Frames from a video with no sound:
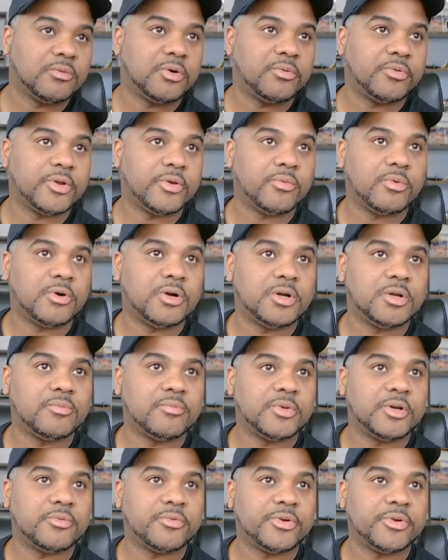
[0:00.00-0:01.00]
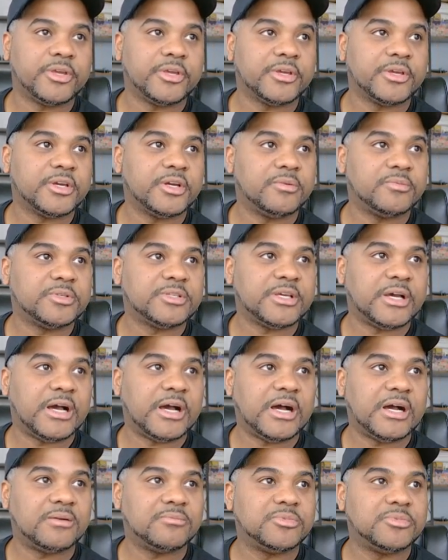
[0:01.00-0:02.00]
it what we want, but we can come to
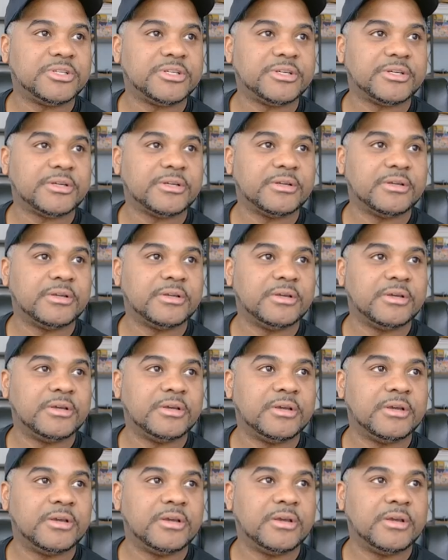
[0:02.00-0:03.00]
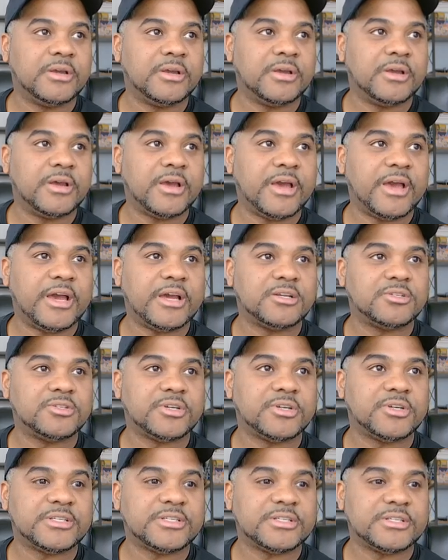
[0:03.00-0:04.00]
object,
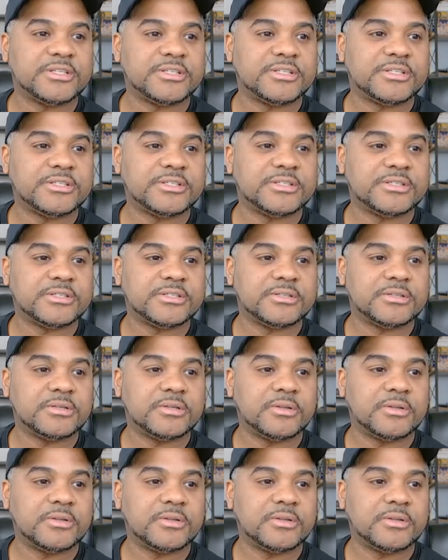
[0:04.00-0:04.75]
addresses.